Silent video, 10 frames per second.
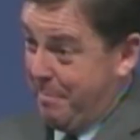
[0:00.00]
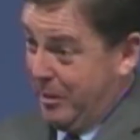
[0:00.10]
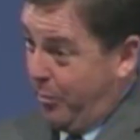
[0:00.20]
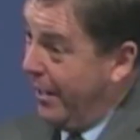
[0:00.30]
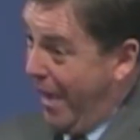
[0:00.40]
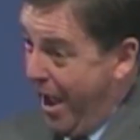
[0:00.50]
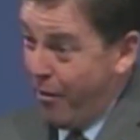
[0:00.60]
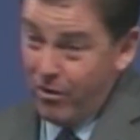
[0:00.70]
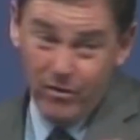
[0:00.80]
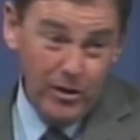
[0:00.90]
between
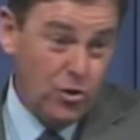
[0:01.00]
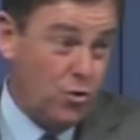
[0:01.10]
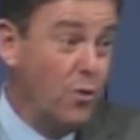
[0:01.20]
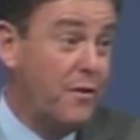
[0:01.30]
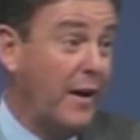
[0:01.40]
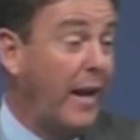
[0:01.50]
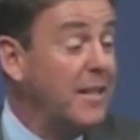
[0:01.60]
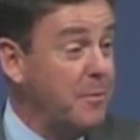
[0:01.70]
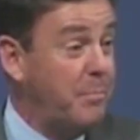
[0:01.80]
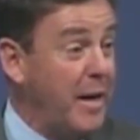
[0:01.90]
error and truth. I'd
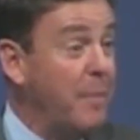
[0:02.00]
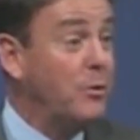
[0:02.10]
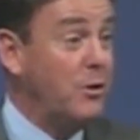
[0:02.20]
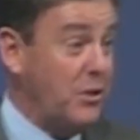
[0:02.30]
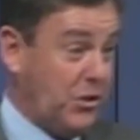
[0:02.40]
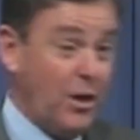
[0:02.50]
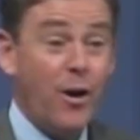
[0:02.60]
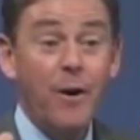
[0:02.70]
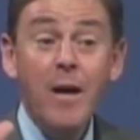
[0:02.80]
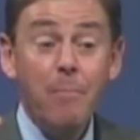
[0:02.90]
like to be able to
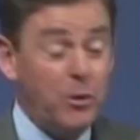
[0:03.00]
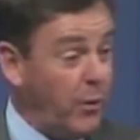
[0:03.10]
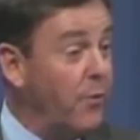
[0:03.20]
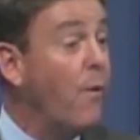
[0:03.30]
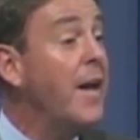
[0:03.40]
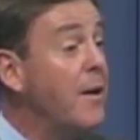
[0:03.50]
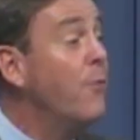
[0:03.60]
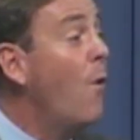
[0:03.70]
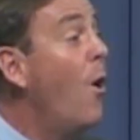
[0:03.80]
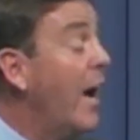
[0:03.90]
discern between right
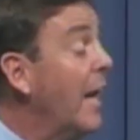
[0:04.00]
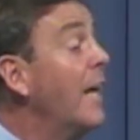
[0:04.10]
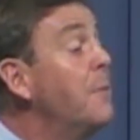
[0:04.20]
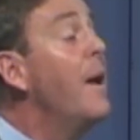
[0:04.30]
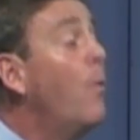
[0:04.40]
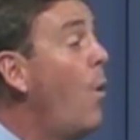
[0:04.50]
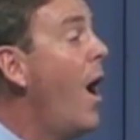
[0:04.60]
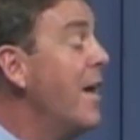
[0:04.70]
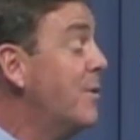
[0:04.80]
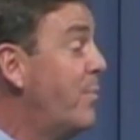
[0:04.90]
and wrong. I'd like to be a
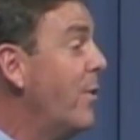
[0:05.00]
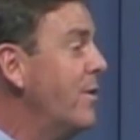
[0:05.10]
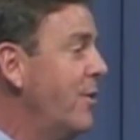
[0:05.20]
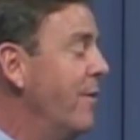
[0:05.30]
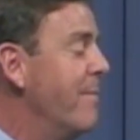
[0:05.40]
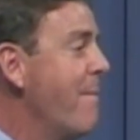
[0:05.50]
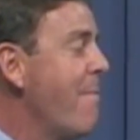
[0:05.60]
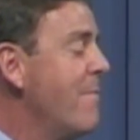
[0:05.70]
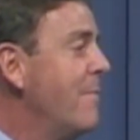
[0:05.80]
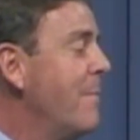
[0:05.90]
wise person.
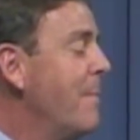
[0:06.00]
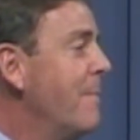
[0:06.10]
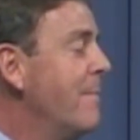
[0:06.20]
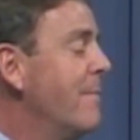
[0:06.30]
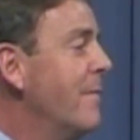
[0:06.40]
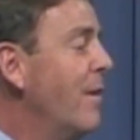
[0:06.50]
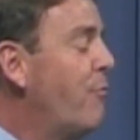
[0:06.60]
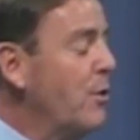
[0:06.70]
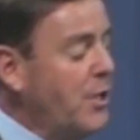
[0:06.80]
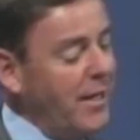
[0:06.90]
And
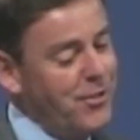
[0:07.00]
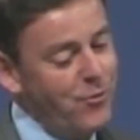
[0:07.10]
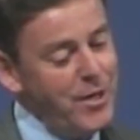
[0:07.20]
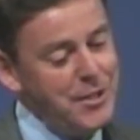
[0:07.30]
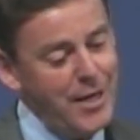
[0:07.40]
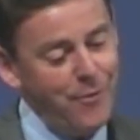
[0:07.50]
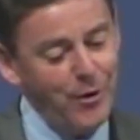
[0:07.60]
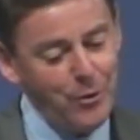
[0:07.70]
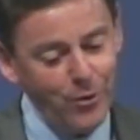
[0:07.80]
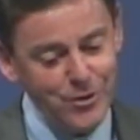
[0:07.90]
1 Kings 3:10
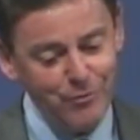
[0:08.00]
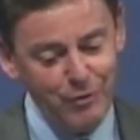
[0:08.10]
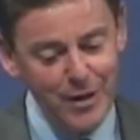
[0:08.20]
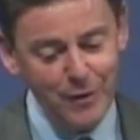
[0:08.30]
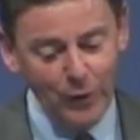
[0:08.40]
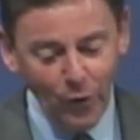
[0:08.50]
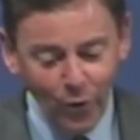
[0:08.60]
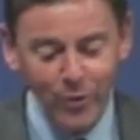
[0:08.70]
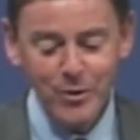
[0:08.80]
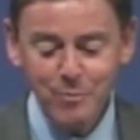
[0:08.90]
records the fact that the
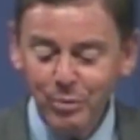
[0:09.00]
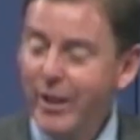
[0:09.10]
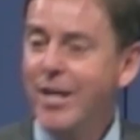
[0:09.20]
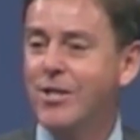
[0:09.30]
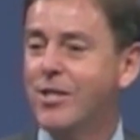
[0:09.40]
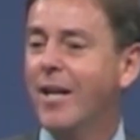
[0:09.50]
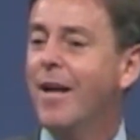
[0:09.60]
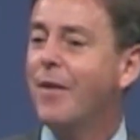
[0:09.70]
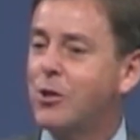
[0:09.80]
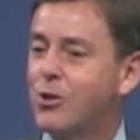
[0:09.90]
Lord was pleased
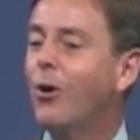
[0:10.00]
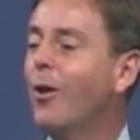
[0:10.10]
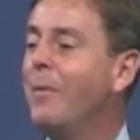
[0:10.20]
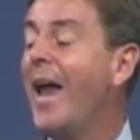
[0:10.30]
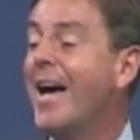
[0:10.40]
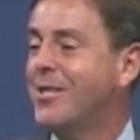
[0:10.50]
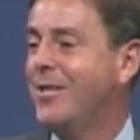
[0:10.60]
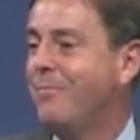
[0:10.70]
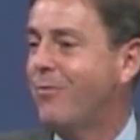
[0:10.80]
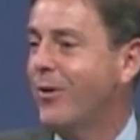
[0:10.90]
that Solomon asked
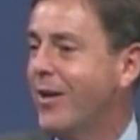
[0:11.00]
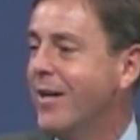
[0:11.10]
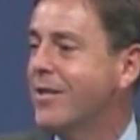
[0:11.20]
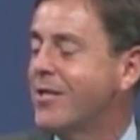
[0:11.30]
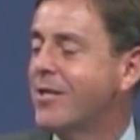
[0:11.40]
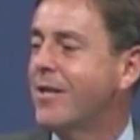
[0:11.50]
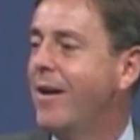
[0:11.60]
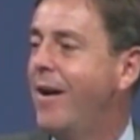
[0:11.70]
him for this.